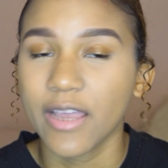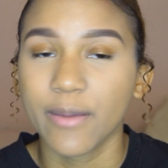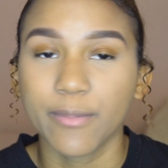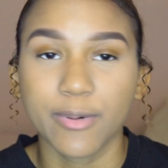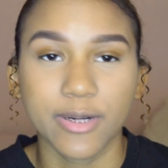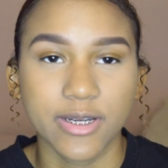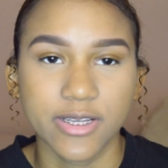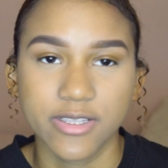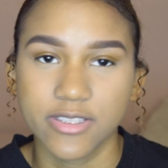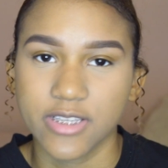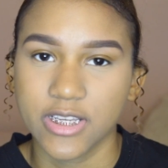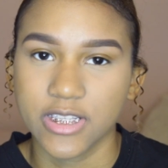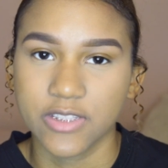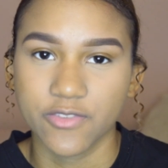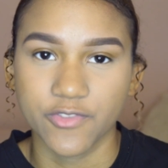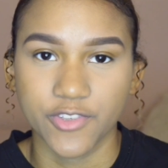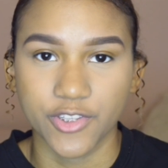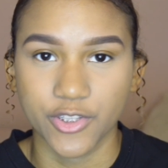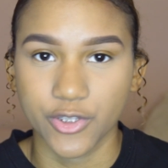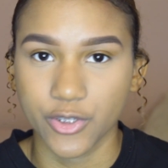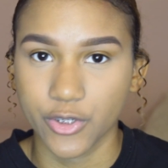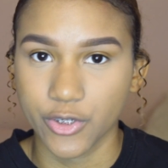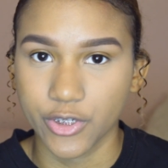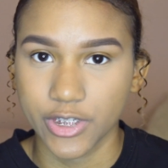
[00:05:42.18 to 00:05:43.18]
I apologize for
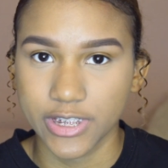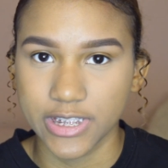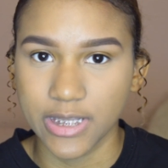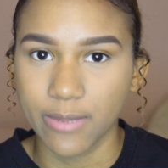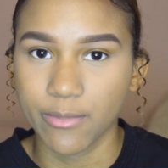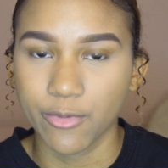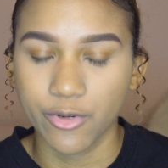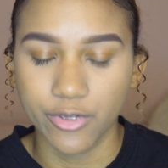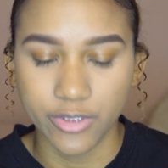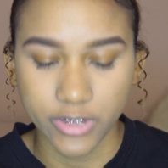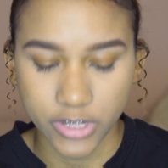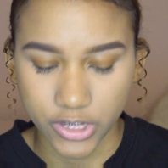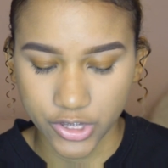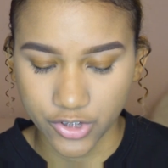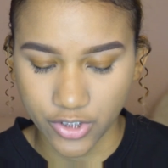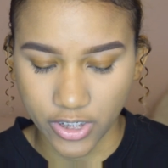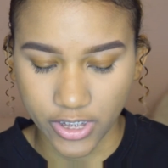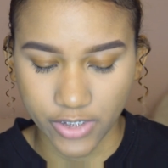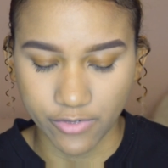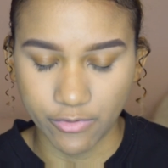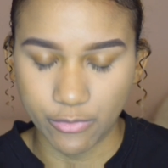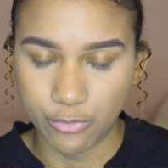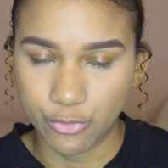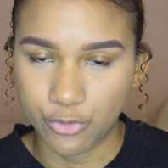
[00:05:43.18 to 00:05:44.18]
the noise. I'm going to
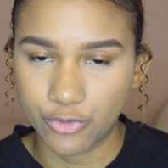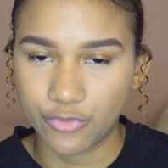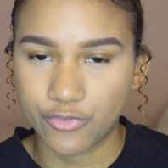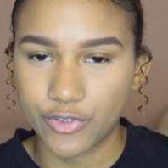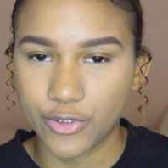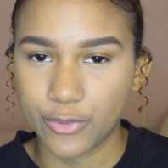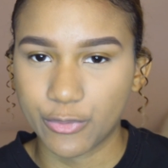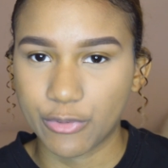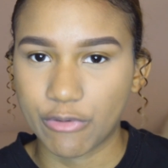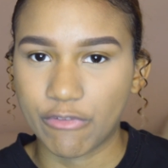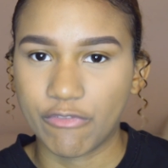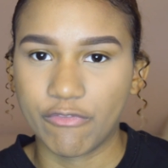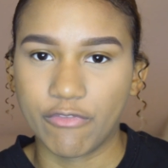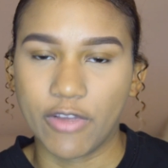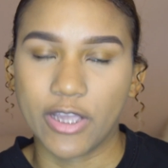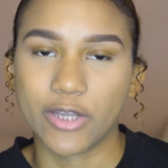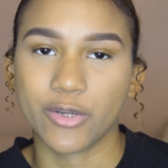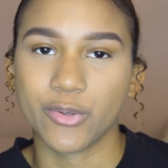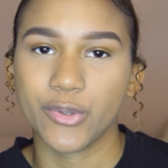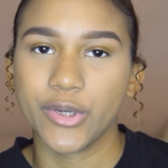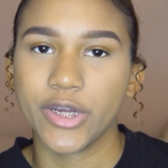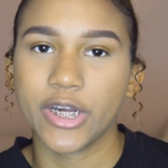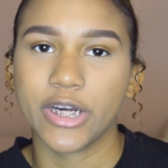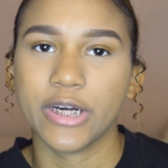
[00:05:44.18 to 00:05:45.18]
try to remove it with
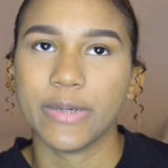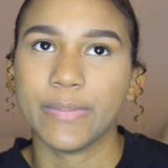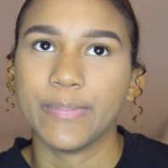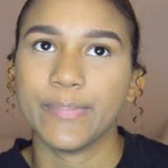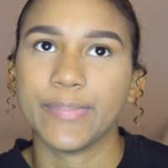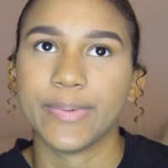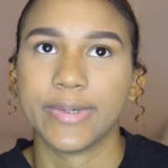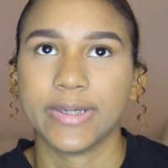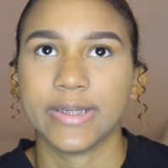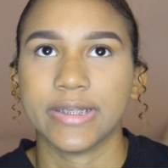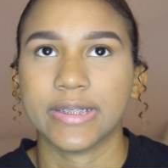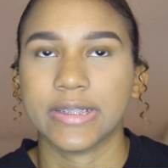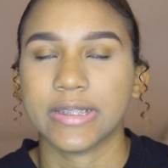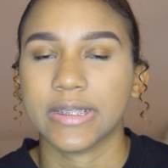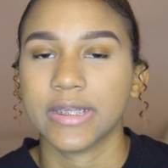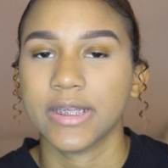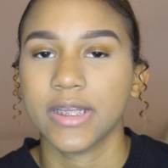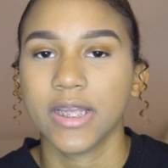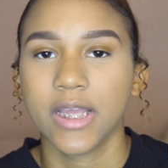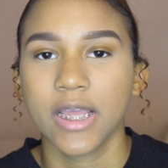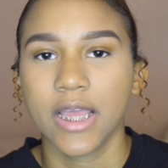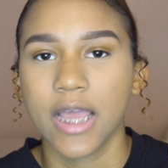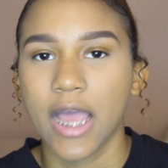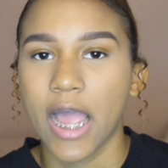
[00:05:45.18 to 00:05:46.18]
Final Cut, but
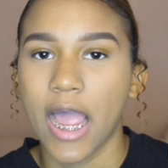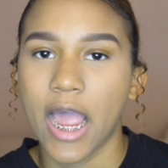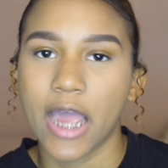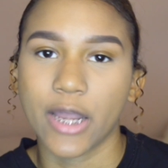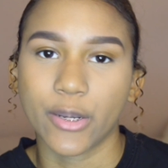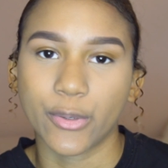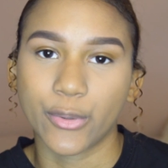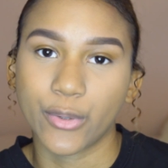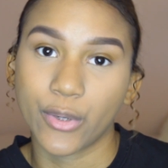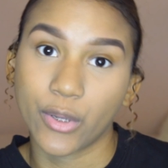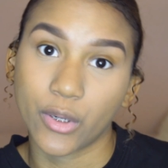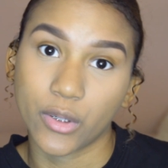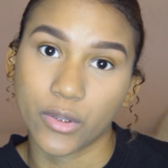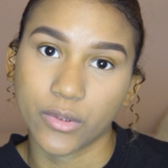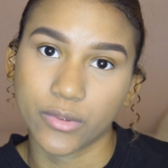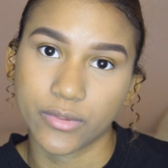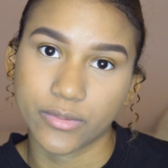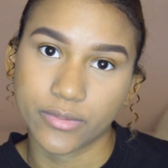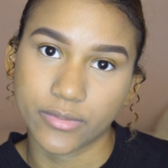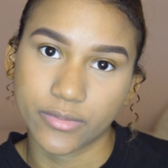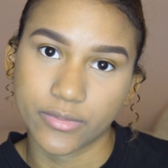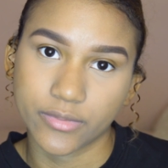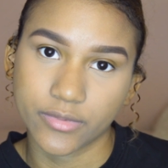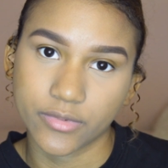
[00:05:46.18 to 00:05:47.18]
I don't
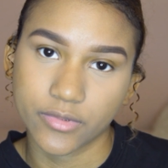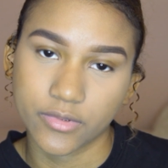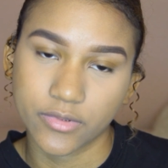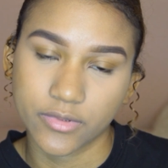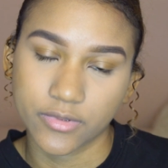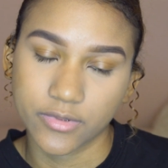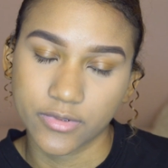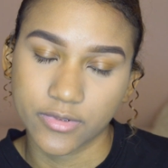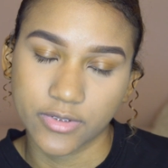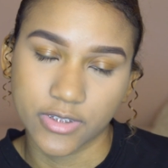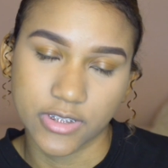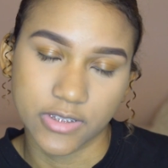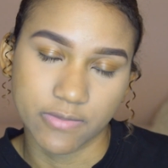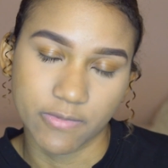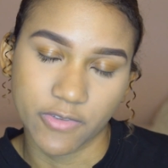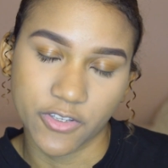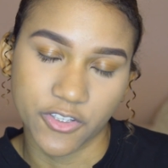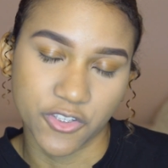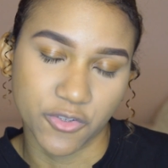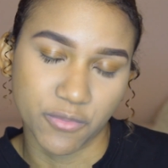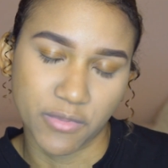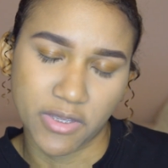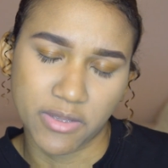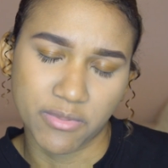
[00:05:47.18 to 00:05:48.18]
know. This
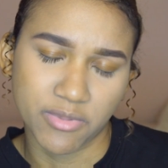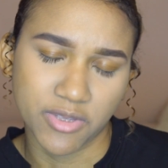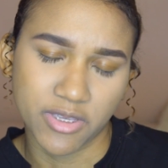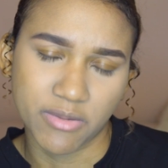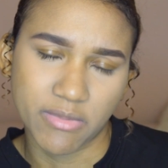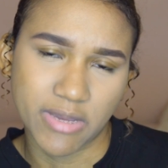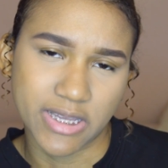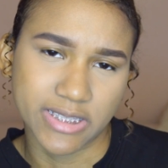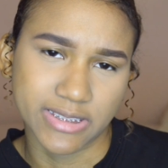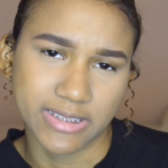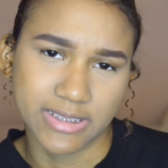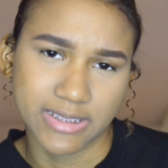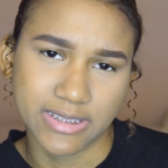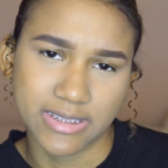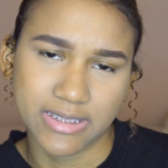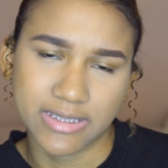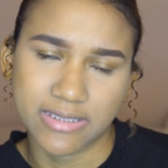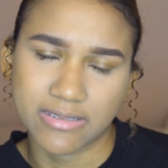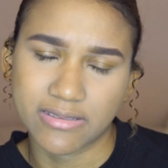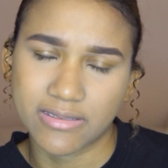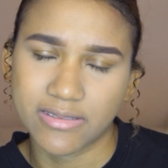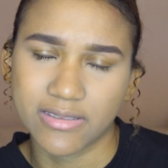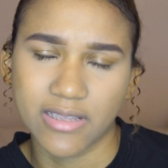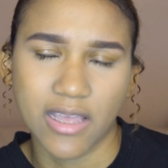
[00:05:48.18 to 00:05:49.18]
video may be a mess.
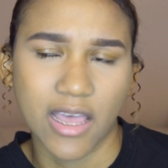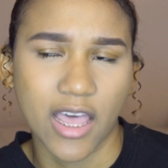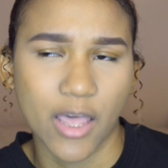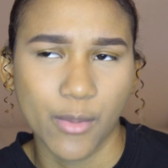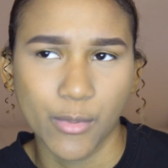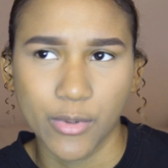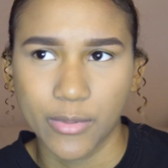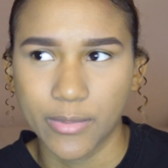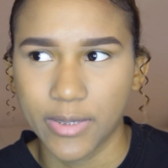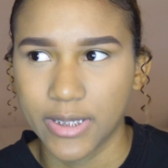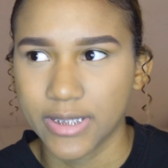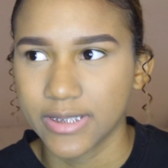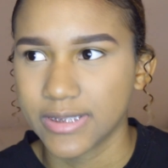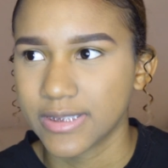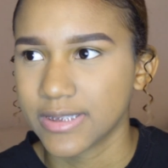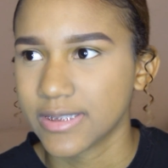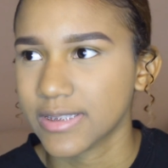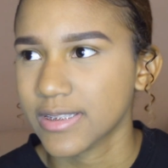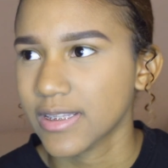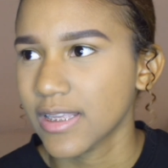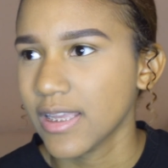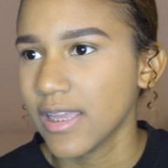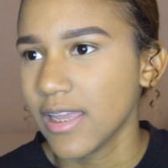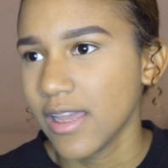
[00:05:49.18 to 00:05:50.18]
I'm a
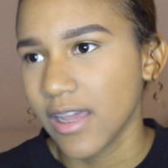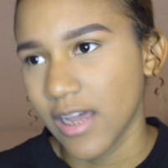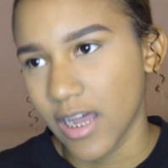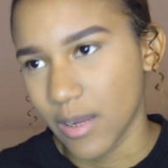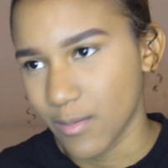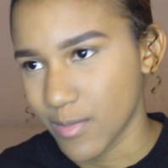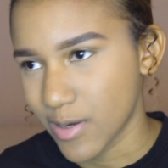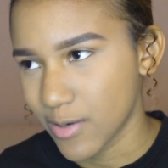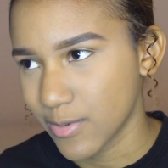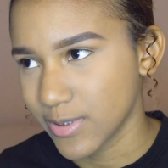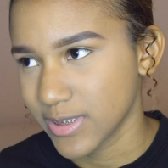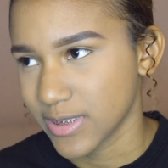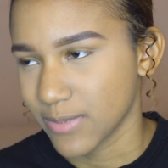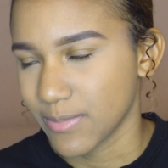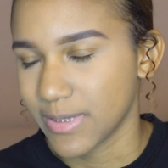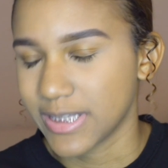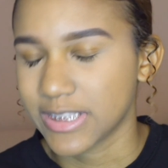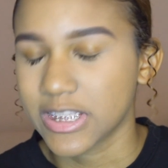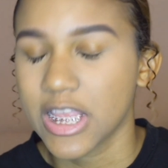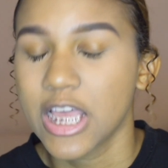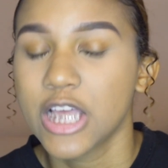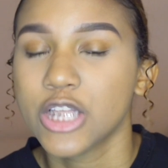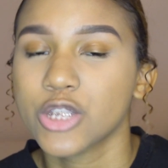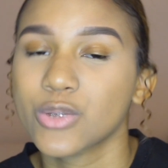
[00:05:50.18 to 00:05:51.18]
mess. I'm always a
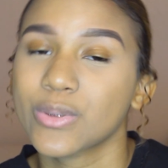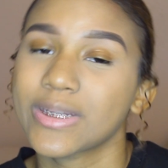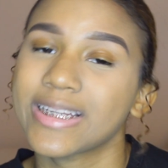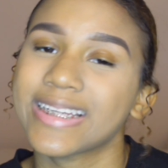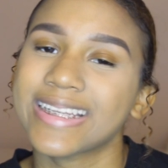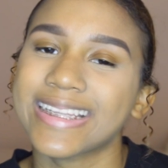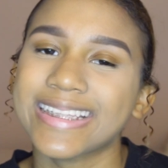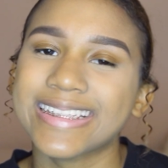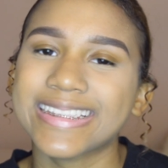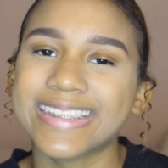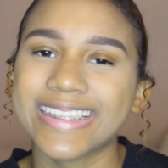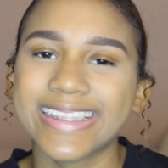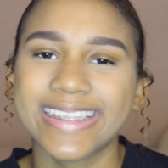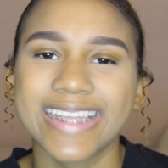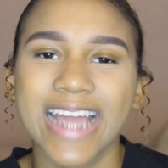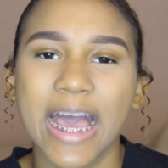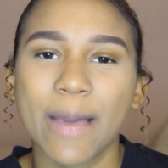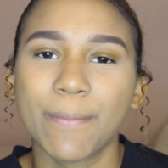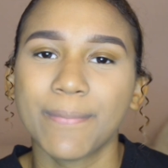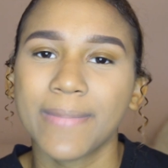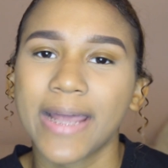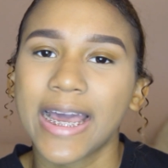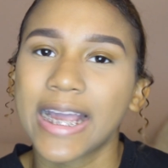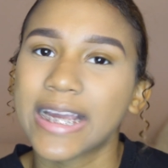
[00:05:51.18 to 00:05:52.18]
mess. 2019,
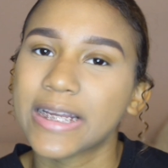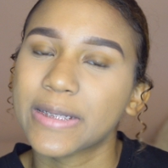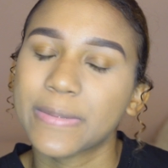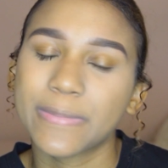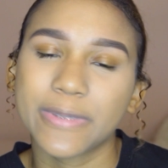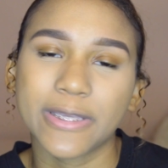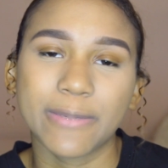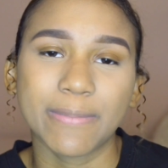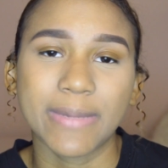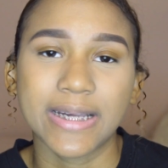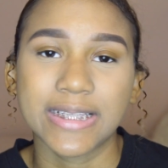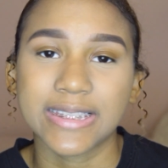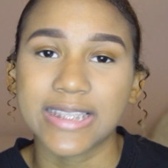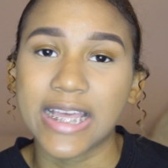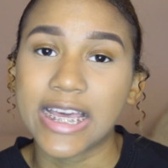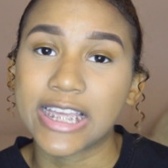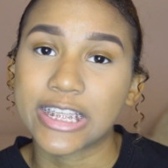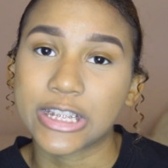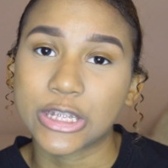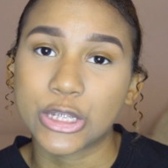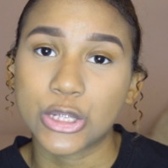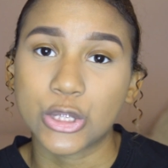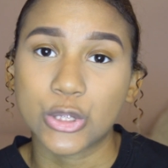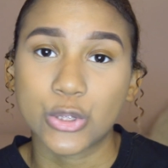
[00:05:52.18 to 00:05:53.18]
I'm not gonna be a mess.
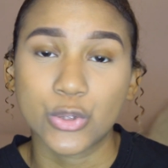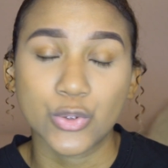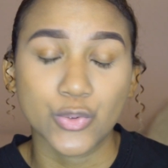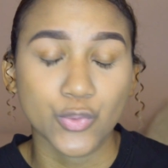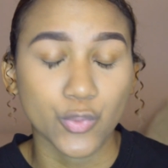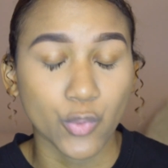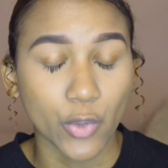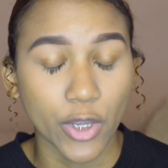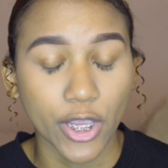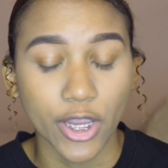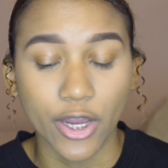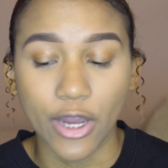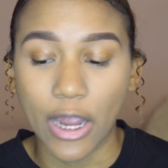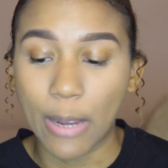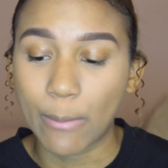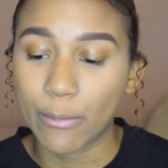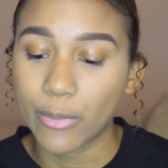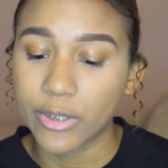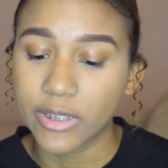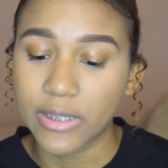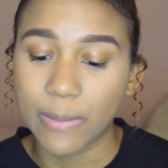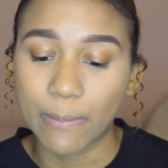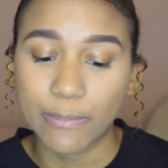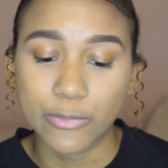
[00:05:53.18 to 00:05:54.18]
I swear.
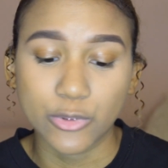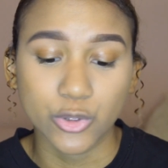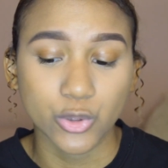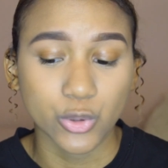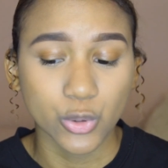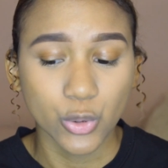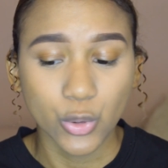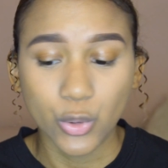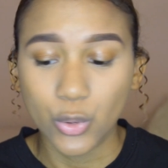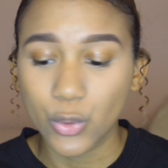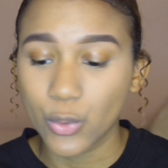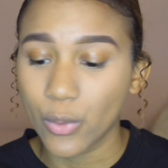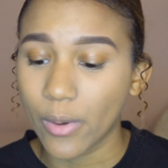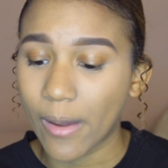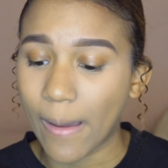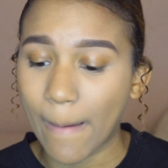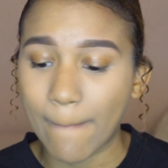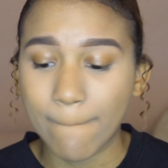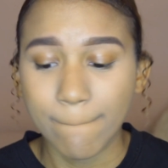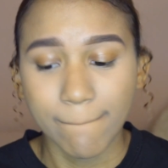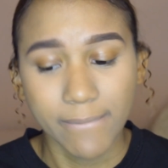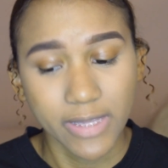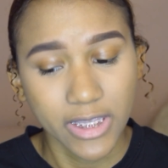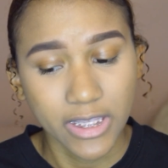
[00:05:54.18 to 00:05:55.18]
I'm gonna do
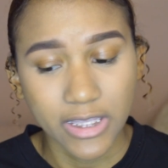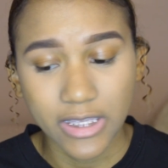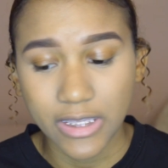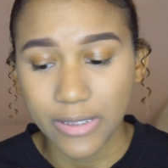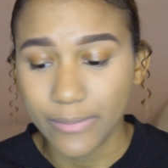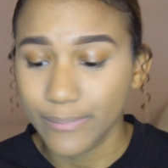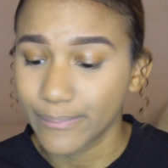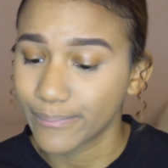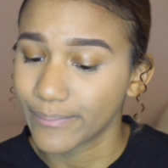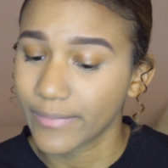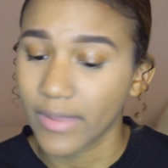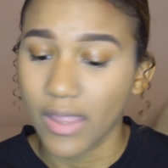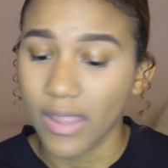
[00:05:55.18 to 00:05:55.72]
me.